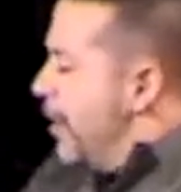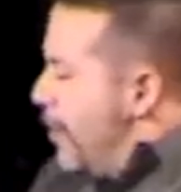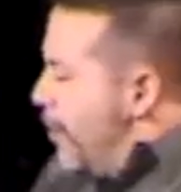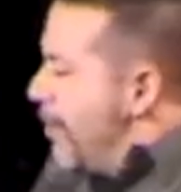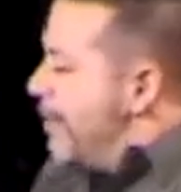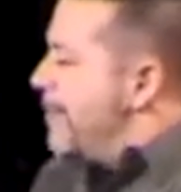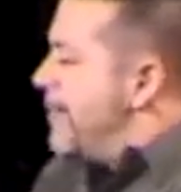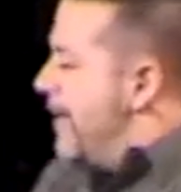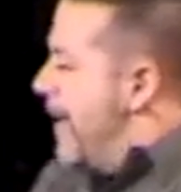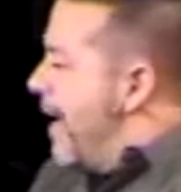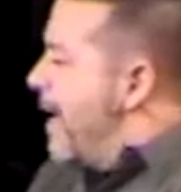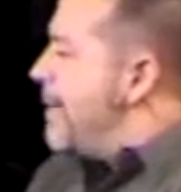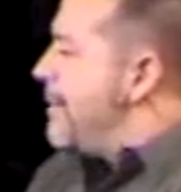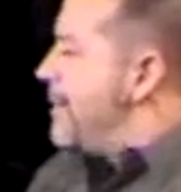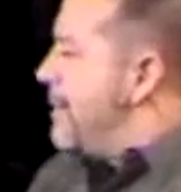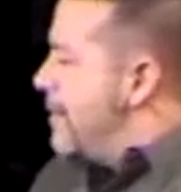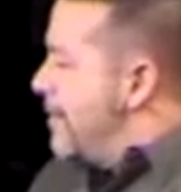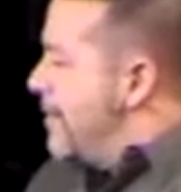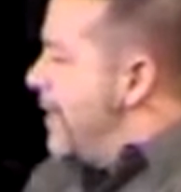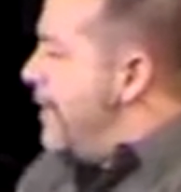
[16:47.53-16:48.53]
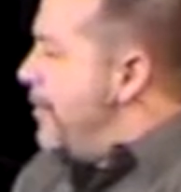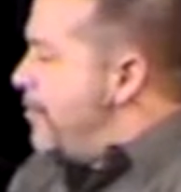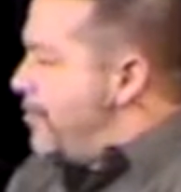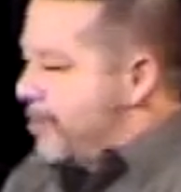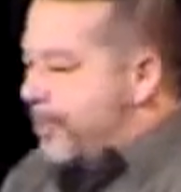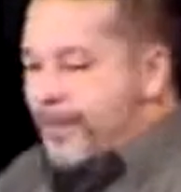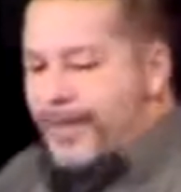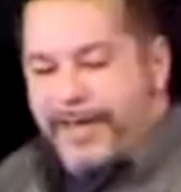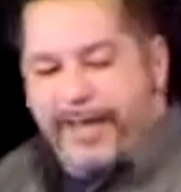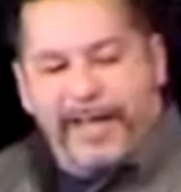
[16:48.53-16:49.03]
You have got to
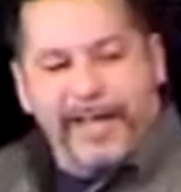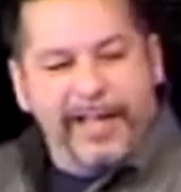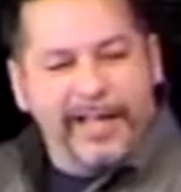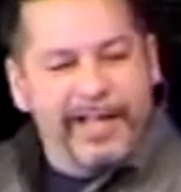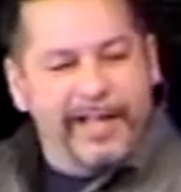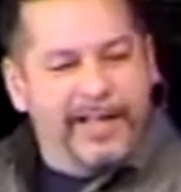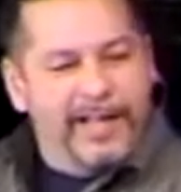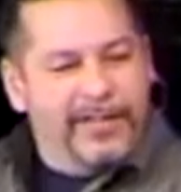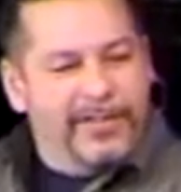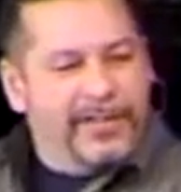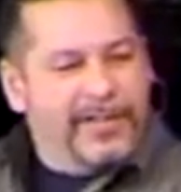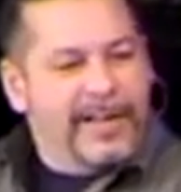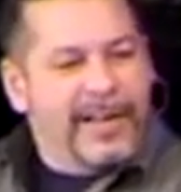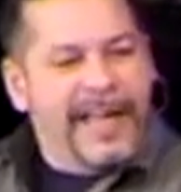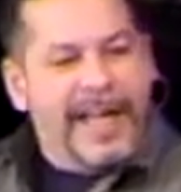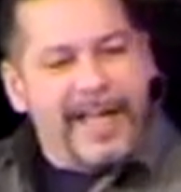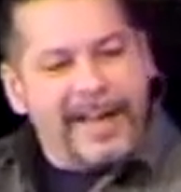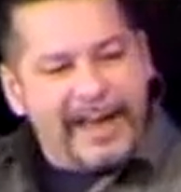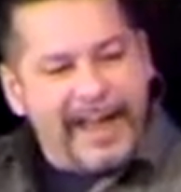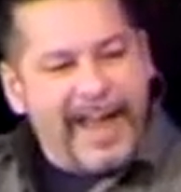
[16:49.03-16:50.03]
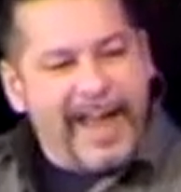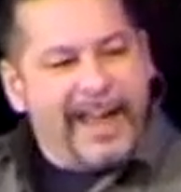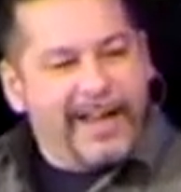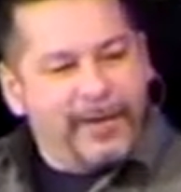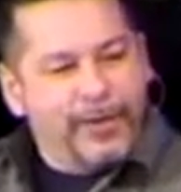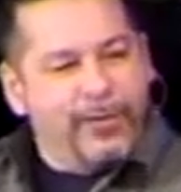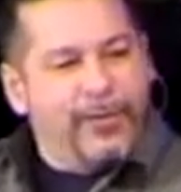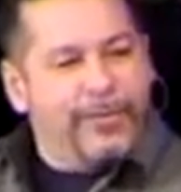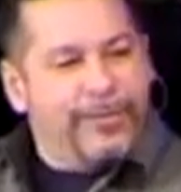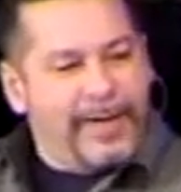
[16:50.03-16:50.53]
teach your kids how to
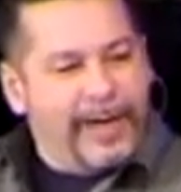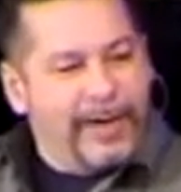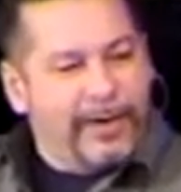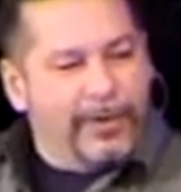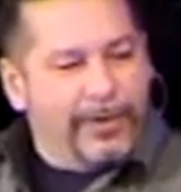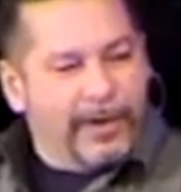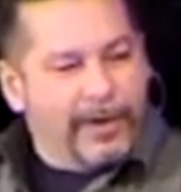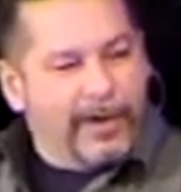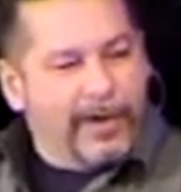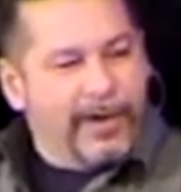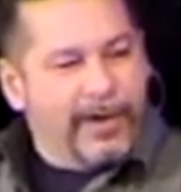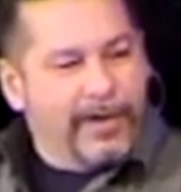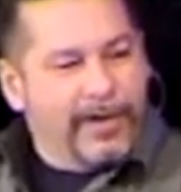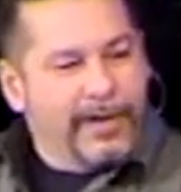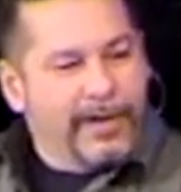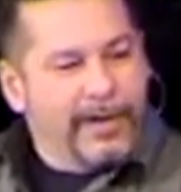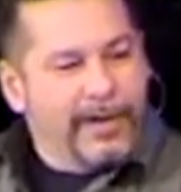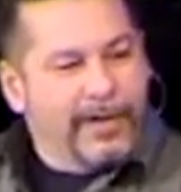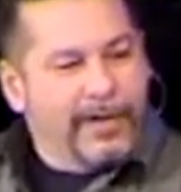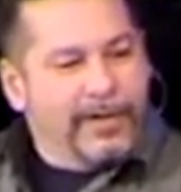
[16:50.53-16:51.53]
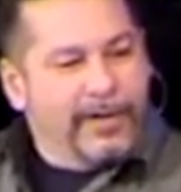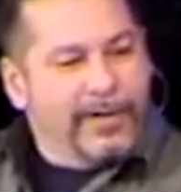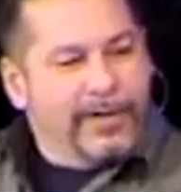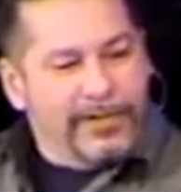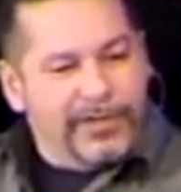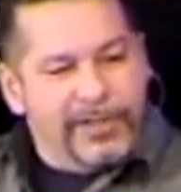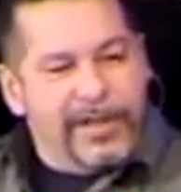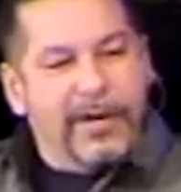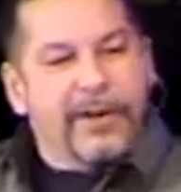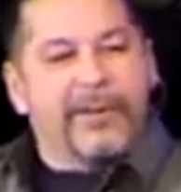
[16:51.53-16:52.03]
handle failure
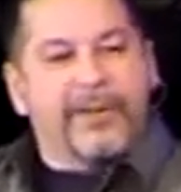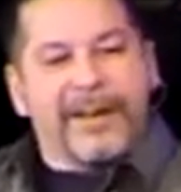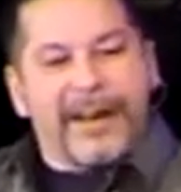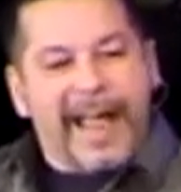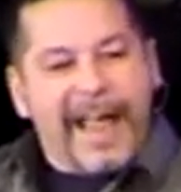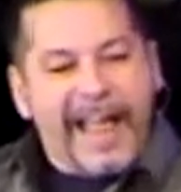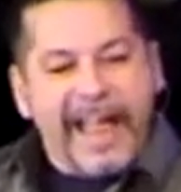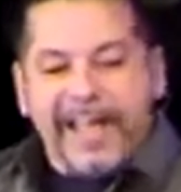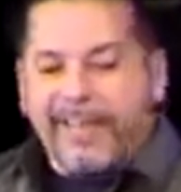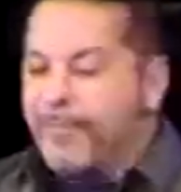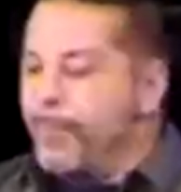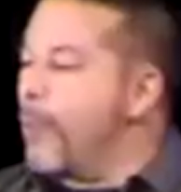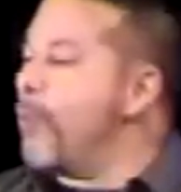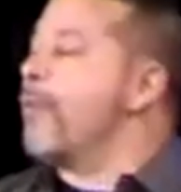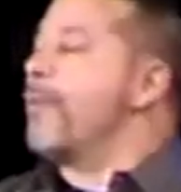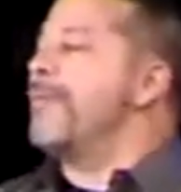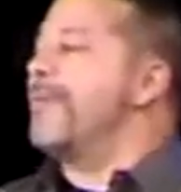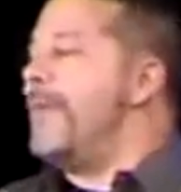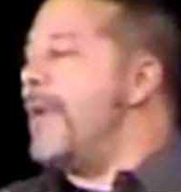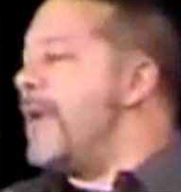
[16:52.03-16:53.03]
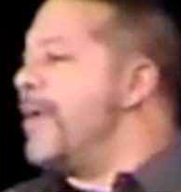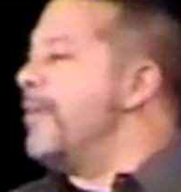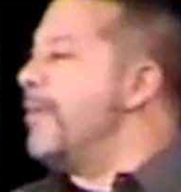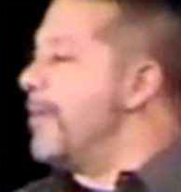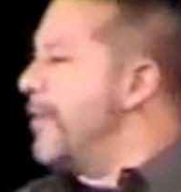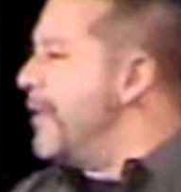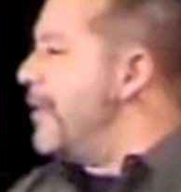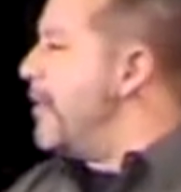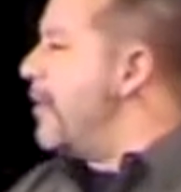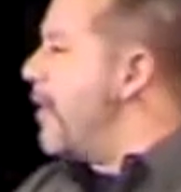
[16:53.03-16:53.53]
because they're going to have more
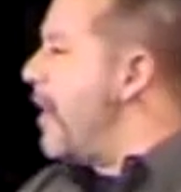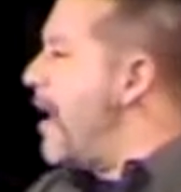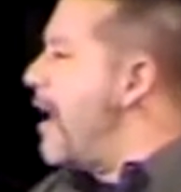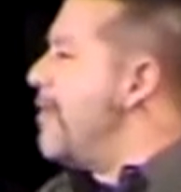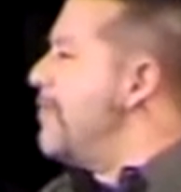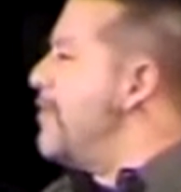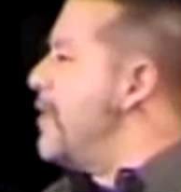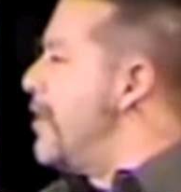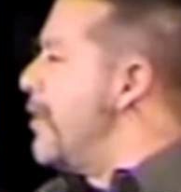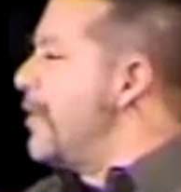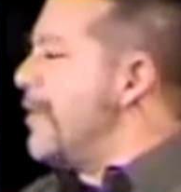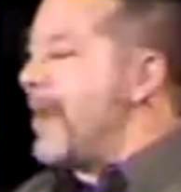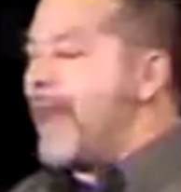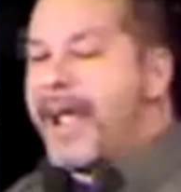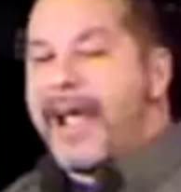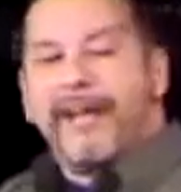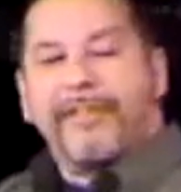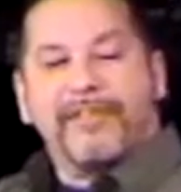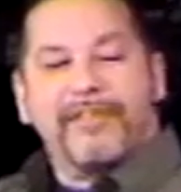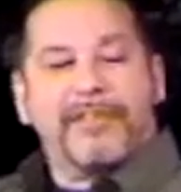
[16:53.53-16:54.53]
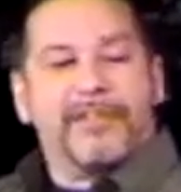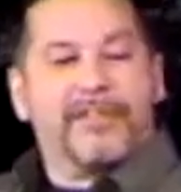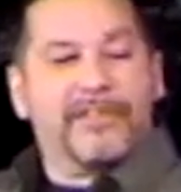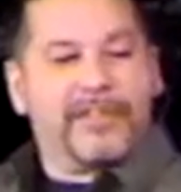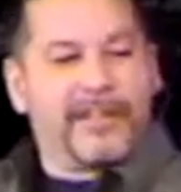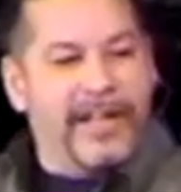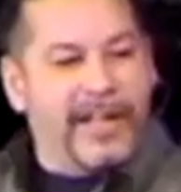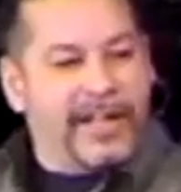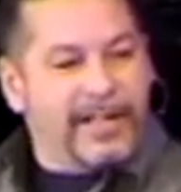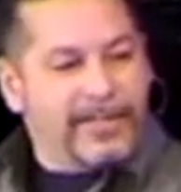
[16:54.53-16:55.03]
failure in their lives than they're going to have
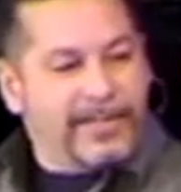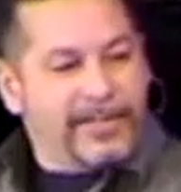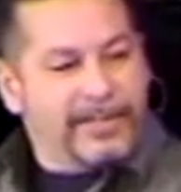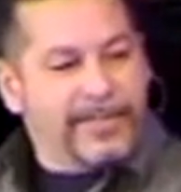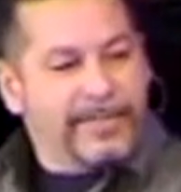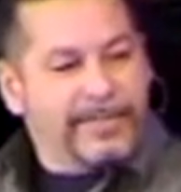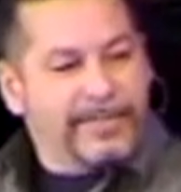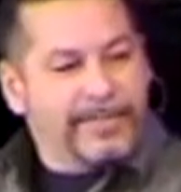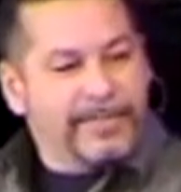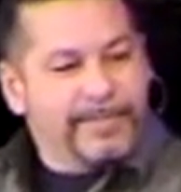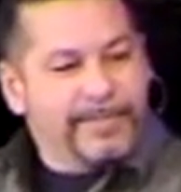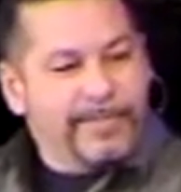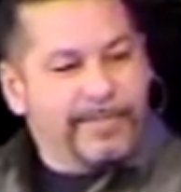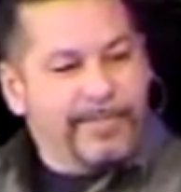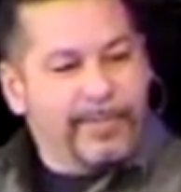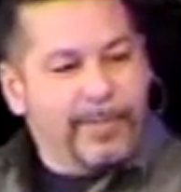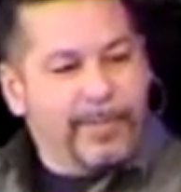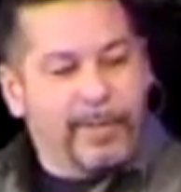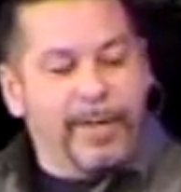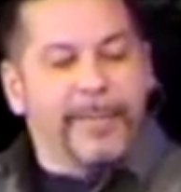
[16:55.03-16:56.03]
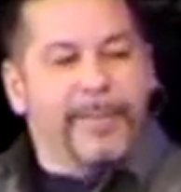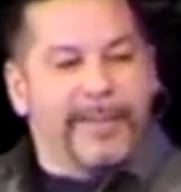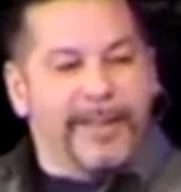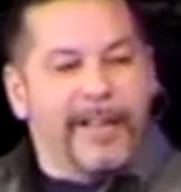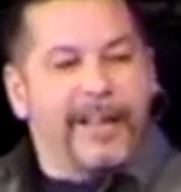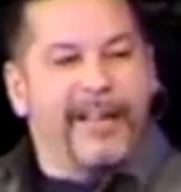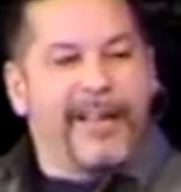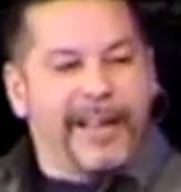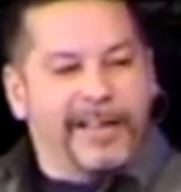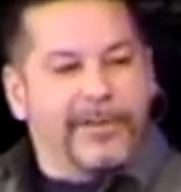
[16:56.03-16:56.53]
success. Believe me,
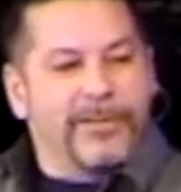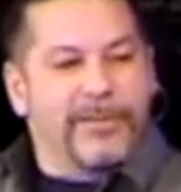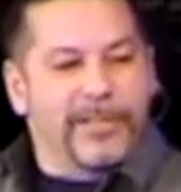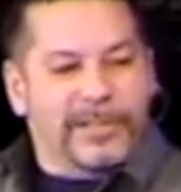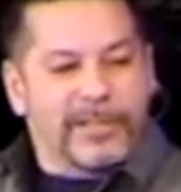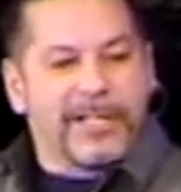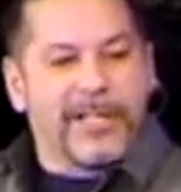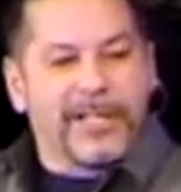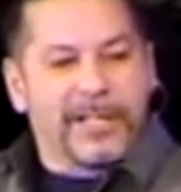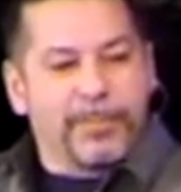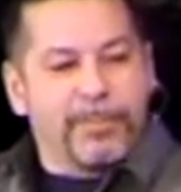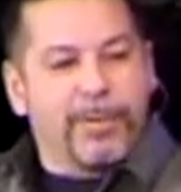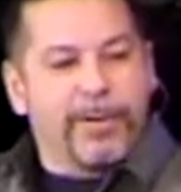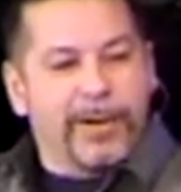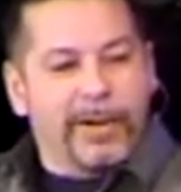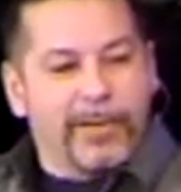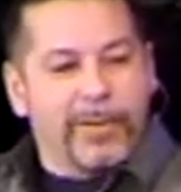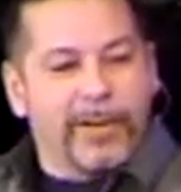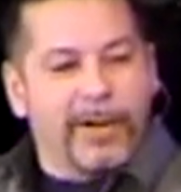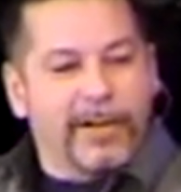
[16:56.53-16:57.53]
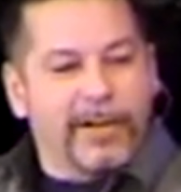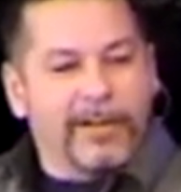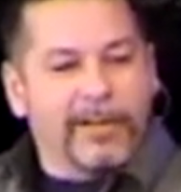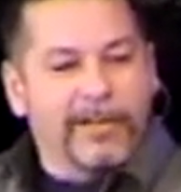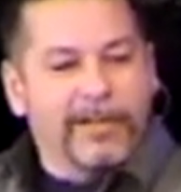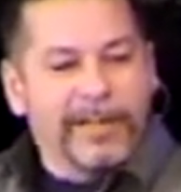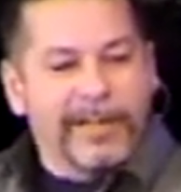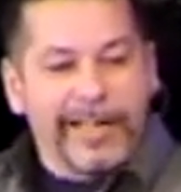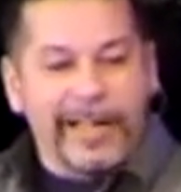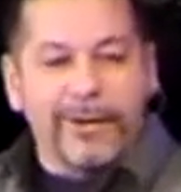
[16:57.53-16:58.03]
they'll handle success pretty well.
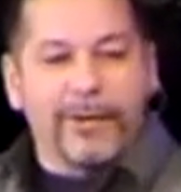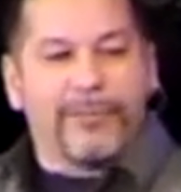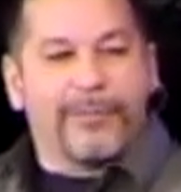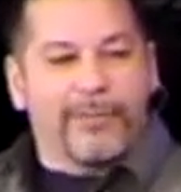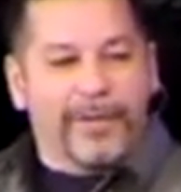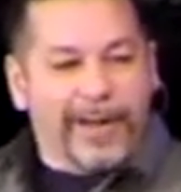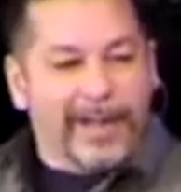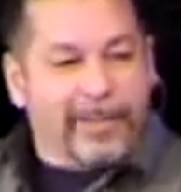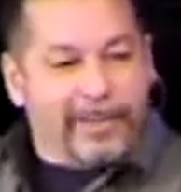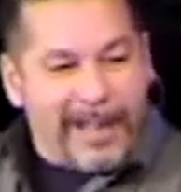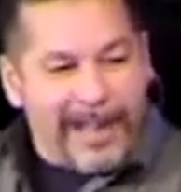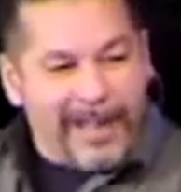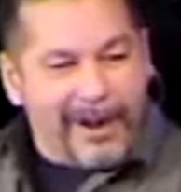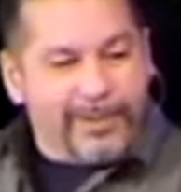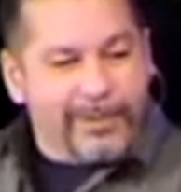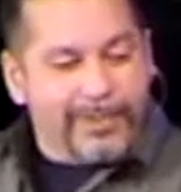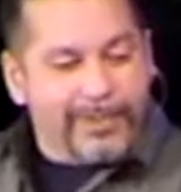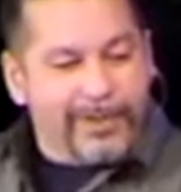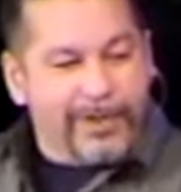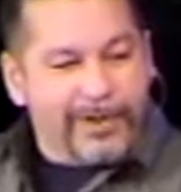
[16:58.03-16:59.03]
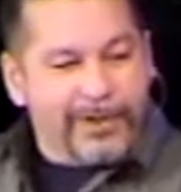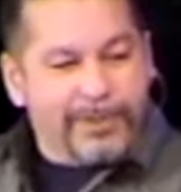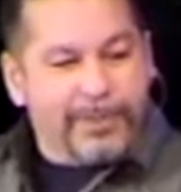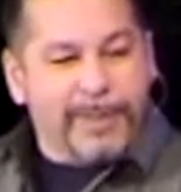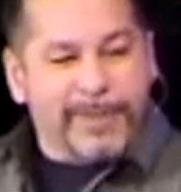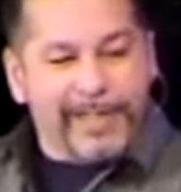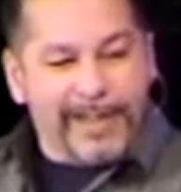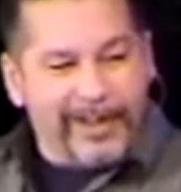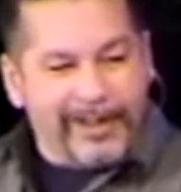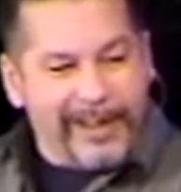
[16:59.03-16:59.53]
It'll freak them out at first,
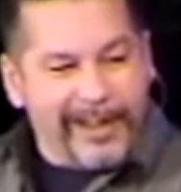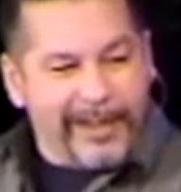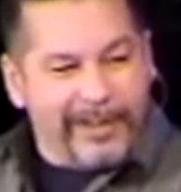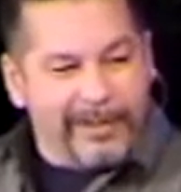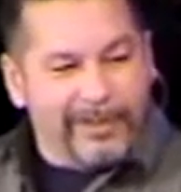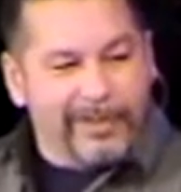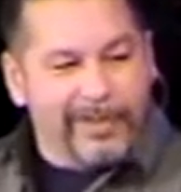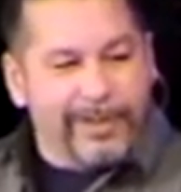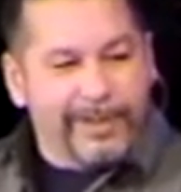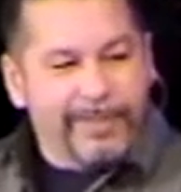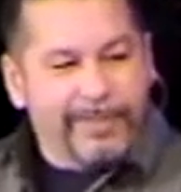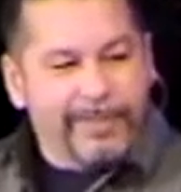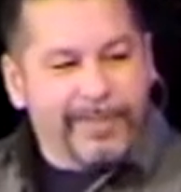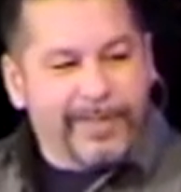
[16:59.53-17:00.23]
but they'll handle it.